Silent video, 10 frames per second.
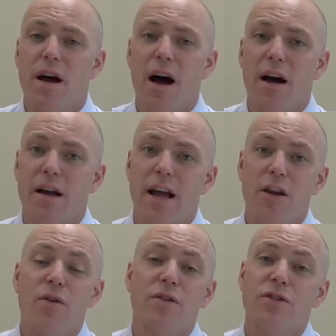uh,
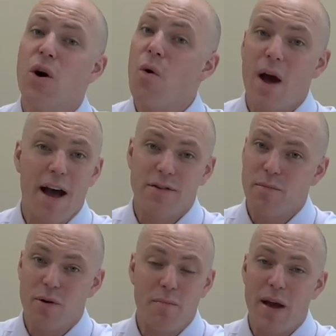and you don't have to
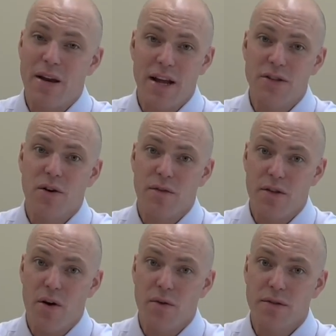put band-aids over
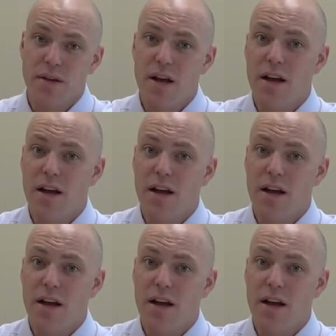those.